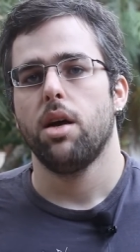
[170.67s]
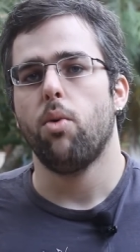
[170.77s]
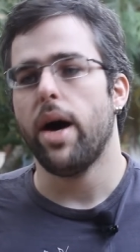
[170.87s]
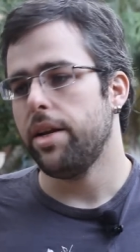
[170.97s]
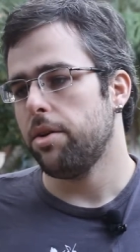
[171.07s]

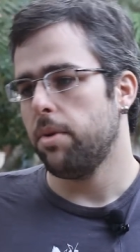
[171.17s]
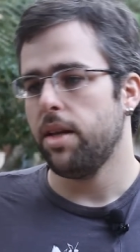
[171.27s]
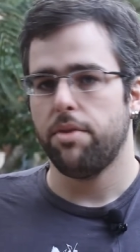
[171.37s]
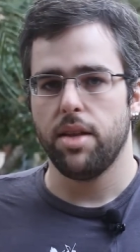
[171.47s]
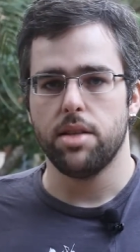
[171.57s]
Why do you
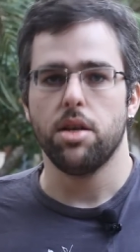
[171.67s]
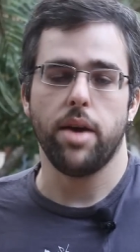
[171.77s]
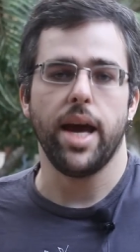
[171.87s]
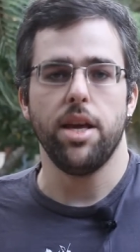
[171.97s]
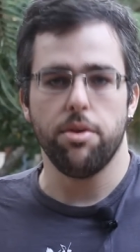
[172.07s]
believe this?
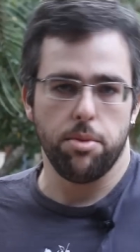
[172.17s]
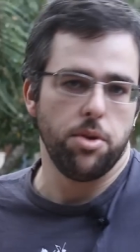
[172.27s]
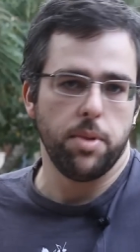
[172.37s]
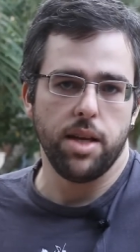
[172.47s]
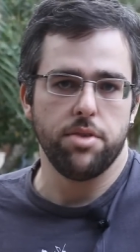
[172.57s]
Okay,
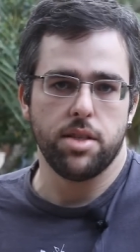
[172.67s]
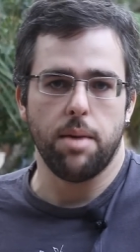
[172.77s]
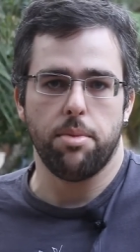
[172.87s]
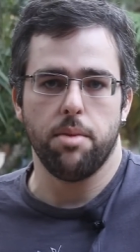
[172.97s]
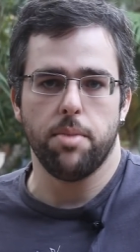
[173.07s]
you believe in
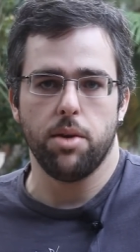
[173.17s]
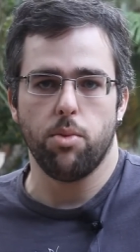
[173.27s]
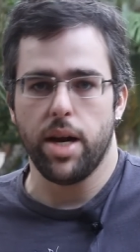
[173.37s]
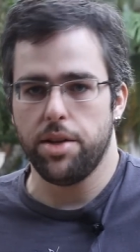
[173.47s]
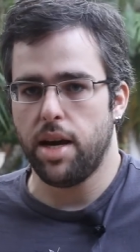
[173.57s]
something, but
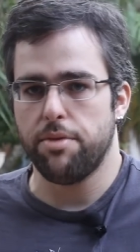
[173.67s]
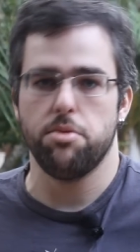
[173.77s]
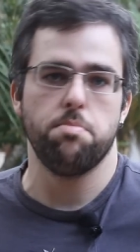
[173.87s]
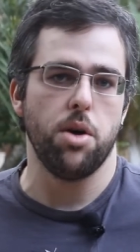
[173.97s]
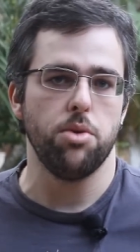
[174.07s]
why do you have
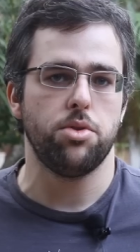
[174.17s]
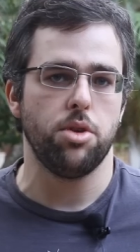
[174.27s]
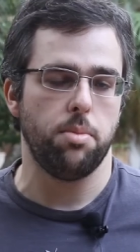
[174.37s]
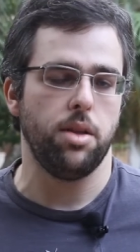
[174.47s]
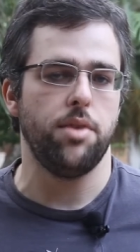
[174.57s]
to impose
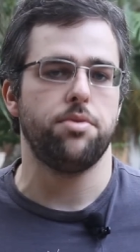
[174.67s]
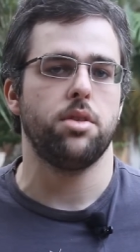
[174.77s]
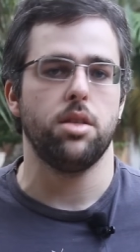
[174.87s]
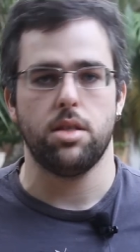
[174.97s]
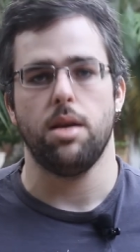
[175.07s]
your beliefs
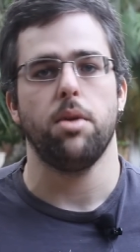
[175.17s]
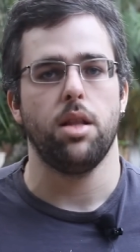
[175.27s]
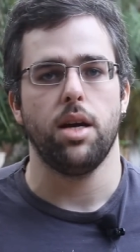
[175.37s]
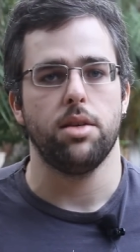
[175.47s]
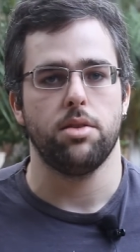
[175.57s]
in some
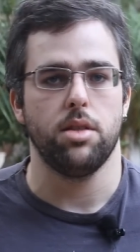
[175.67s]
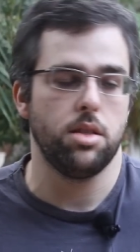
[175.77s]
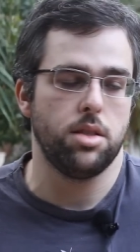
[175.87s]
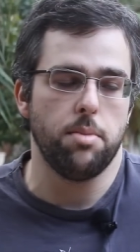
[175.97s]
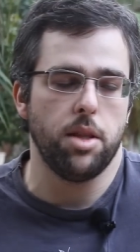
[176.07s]

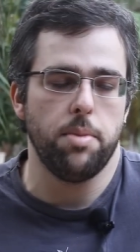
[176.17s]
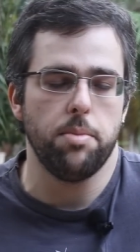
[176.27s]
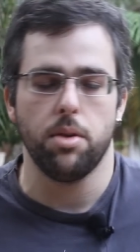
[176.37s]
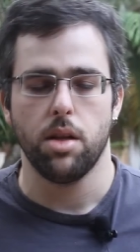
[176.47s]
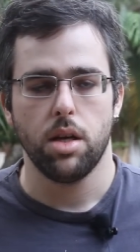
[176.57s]
other
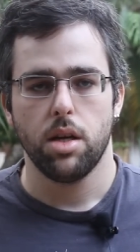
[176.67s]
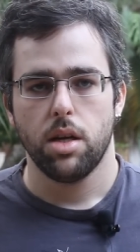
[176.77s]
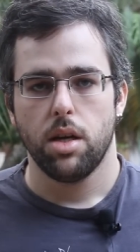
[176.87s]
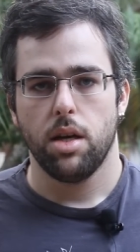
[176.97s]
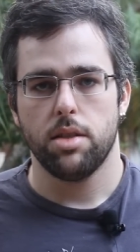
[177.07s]
people?
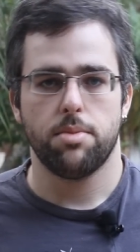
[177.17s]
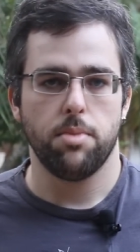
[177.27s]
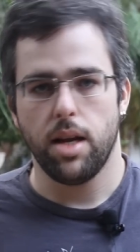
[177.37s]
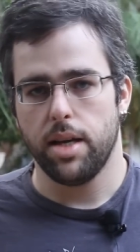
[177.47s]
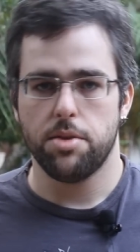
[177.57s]
It's
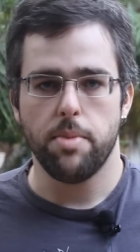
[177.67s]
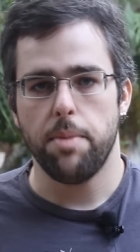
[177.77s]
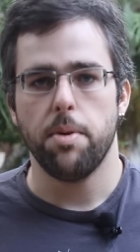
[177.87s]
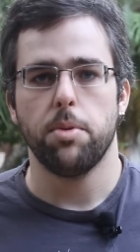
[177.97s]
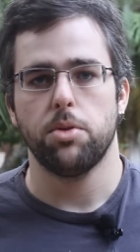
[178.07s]
like to
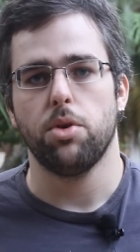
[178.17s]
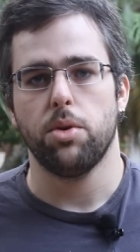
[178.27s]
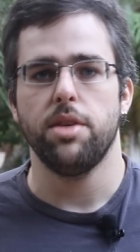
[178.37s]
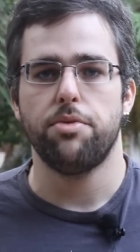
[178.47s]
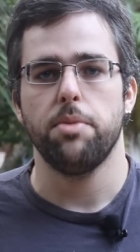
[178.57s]
make people
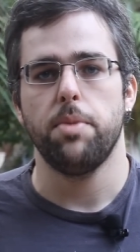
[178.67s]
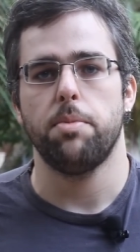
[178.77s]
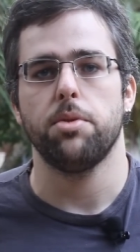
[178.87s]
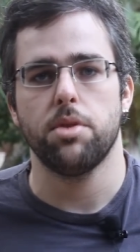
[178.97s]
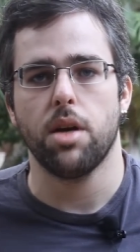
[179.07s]
talk, different
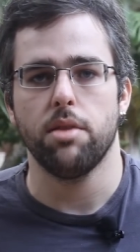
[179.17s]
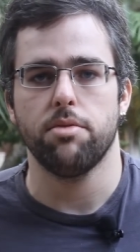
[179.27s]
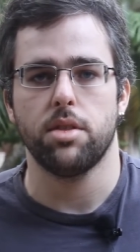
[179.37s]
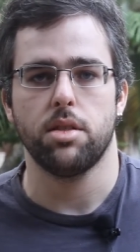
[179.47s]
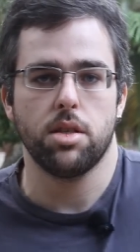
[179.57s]
people to
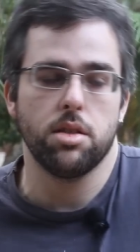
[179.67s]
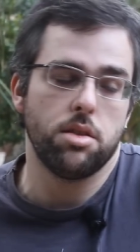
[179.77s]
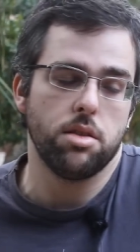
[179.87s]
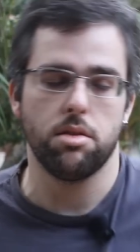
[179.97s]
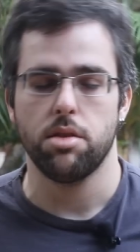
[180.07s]

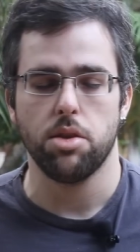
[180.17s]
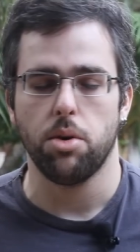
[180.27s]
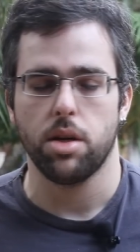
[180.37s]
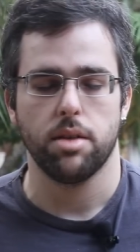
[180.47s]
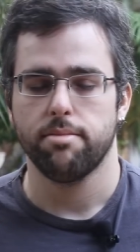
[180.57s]

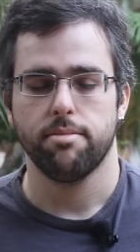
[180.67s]
talk.